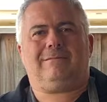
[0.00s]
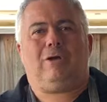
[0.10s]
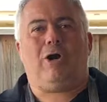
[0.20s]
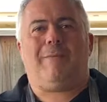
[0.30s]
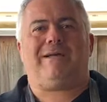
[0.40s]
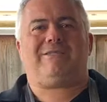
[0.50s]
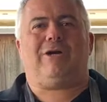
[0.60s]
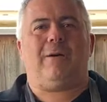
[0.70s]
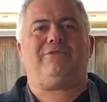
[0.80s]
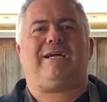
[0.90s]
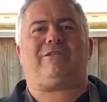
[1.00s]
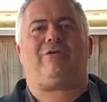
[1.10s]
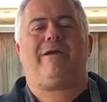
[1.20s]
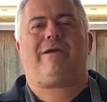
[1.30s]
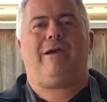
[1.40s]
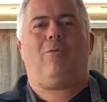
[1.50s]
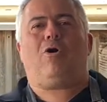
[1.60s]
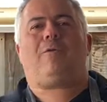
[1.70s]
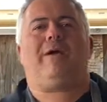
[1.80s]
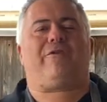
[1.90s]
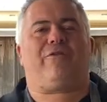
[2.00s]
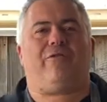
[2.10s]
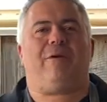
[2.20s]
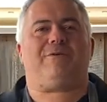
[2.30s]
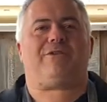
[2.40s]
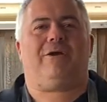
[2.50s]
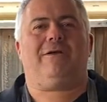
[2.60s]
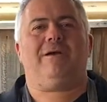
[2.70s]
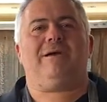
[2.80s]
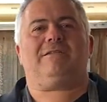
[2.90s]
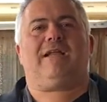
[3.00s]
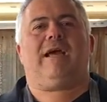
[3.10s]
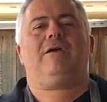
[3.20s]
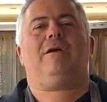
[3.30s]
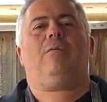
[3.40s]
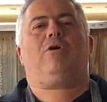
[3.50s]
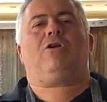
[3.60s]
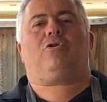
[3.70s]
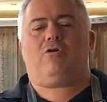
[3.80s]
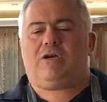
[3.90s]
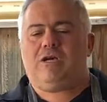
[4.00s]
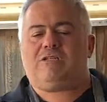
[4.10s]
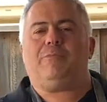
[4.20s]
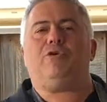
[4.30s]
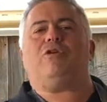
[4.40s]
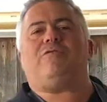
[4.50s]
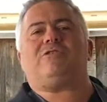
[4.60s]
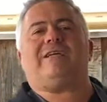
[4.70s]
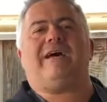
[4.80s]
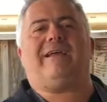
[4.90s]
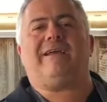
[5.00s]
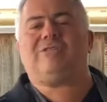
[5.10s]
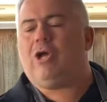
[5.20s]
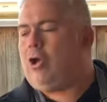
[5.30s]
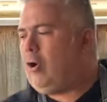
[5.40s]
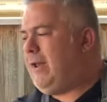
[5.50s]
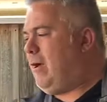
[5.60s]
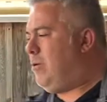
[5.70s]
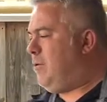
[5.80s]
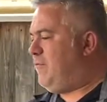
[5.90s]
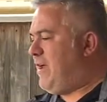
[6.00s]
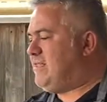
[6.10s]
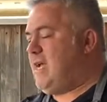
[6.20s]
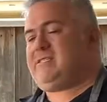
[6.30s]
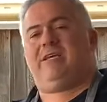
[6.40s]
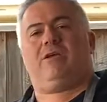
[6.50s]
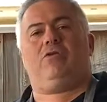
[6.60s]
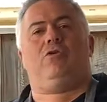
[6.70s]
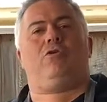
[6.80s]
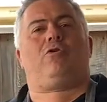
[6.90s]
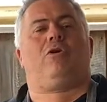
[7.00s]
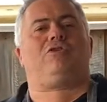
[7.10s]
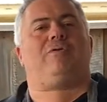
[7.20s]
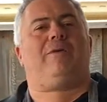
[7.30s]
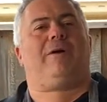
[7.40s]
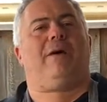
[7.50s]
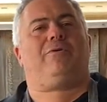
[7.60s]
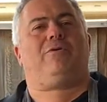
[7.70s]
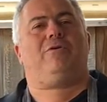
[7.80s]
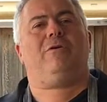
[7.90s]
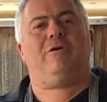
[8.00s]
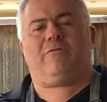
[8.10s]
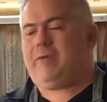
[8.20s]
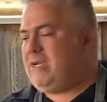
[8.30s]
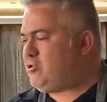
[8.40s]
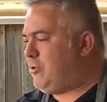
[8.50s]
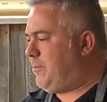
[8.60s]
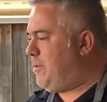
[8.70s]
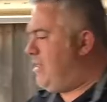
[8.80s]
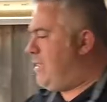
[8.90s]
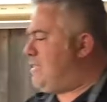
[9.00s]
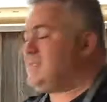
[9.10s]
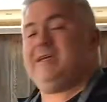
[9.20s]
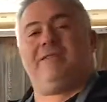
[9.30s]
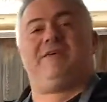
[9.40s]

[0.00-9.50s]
Obas, I'm Jack the Greek and welcome back for another episode. Today we're going to cook some beautiful sardines on our fantastic new Crossray barbecue from Heatstrip. Yes, this